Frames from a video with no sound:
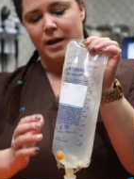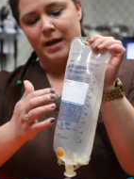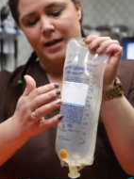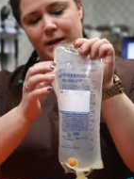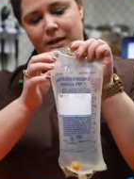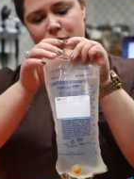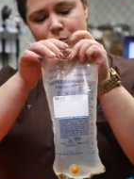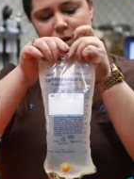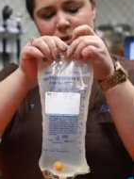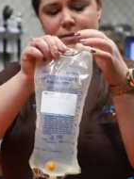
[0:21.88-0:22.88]
And
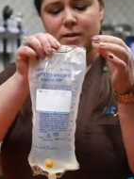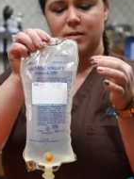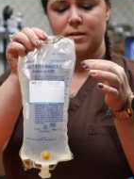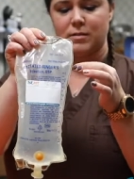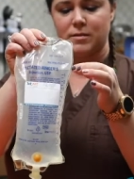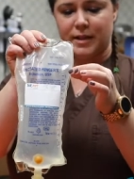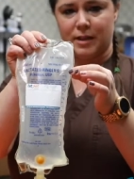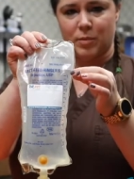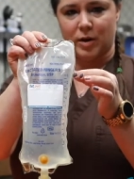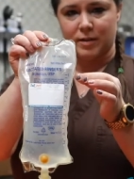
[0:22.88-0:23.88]
each one of the little
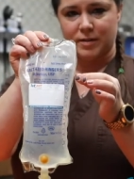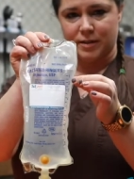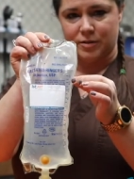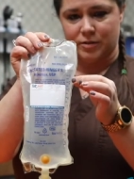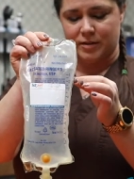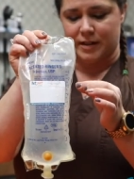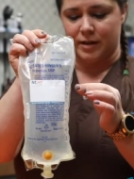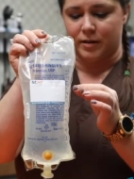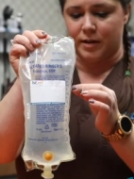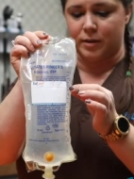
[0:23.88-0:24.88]
tick marks that you
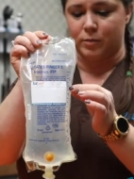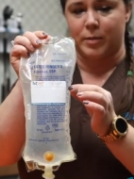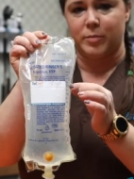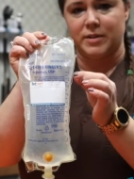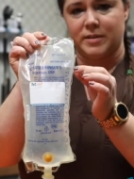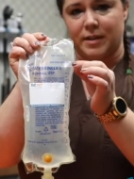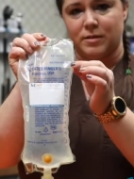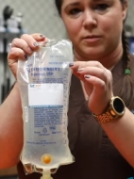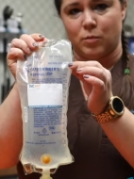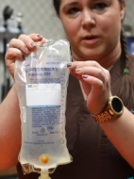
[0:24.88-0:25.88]
see on here
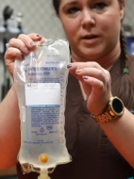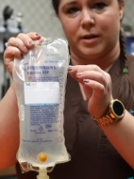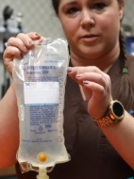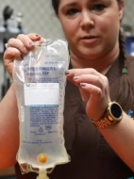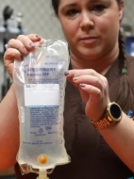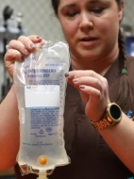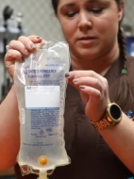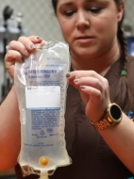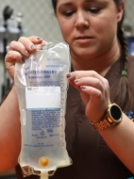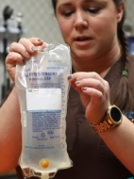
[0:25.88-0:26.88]
represent 100
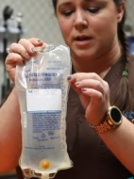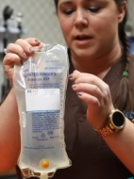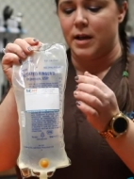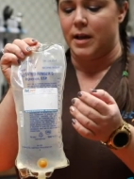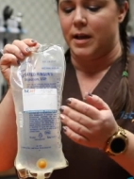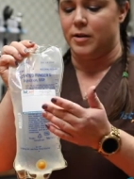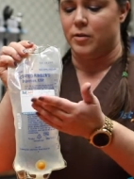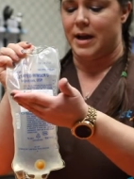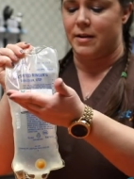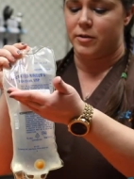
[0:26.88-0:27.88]
mils. And
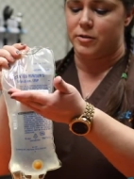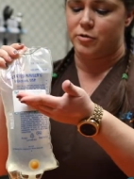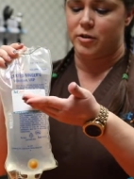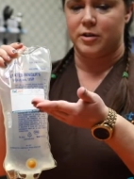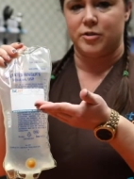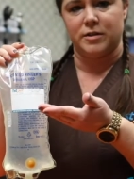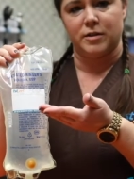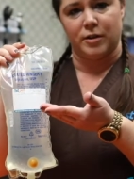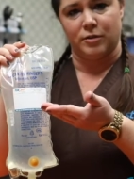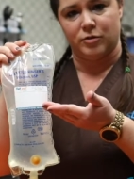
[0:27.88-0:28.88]
you'll have your
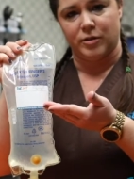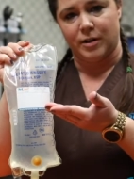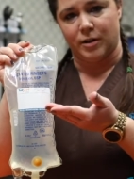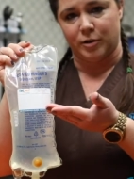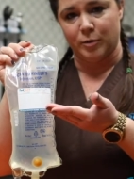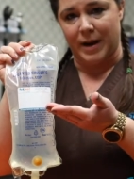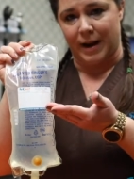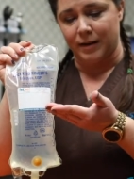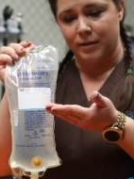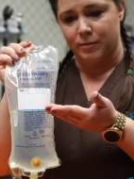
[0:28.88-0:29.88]
instructions are usually on your
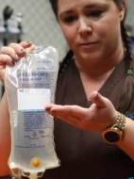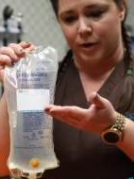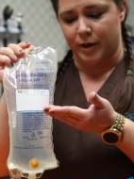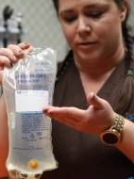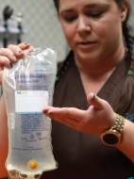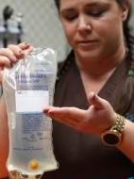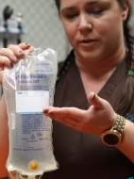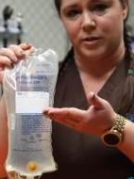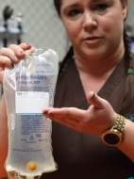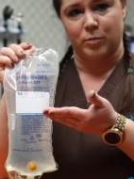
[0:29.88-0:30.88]
bag for you as
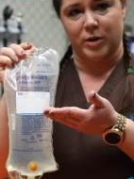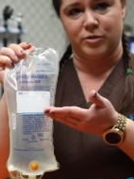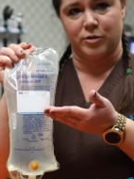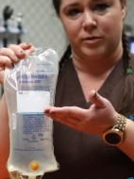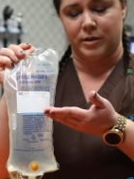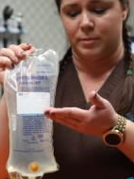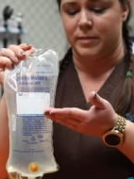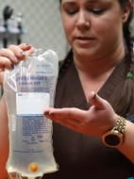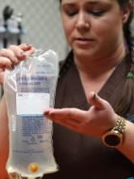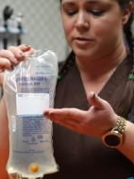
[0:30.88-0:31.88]
far as what you would
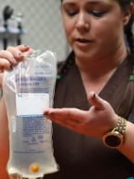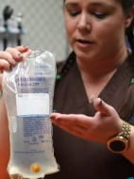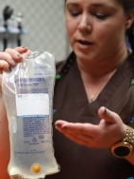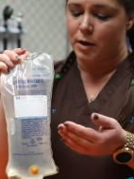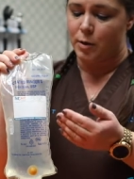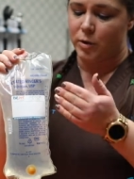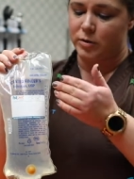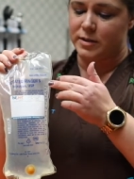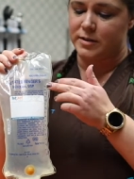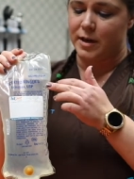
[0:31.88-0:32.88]
administer.
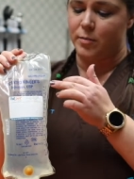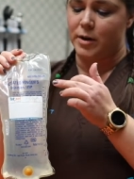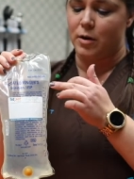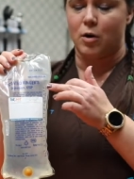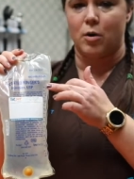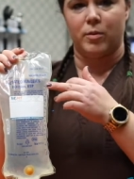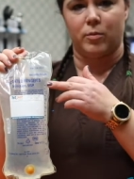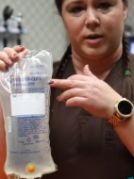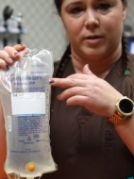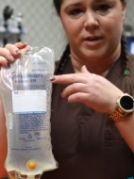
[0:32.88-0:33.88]
Most of the time we go home
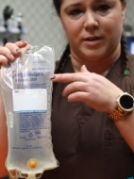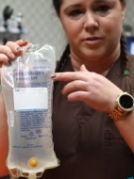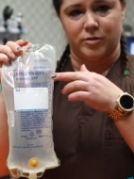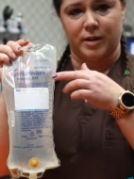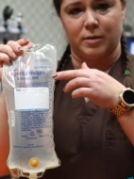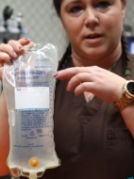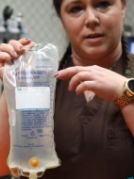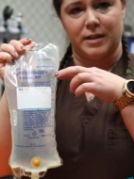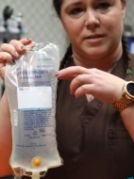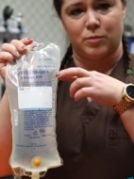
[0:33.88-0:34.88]
and we're administering
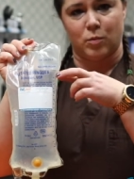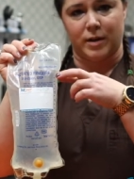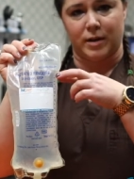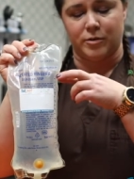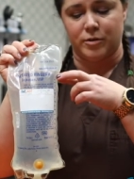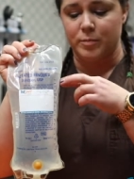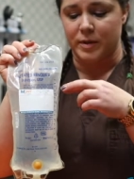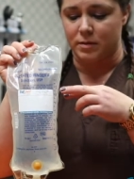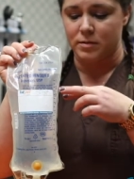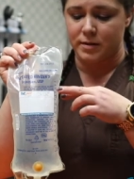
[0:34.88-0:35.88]
at least 100
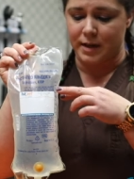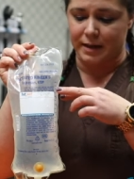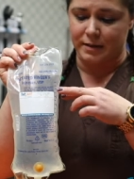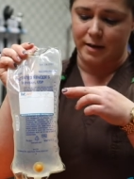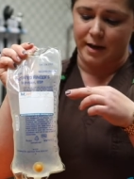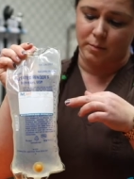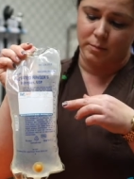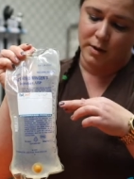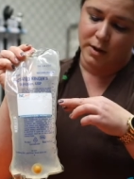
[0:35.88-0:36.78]
mils at a time,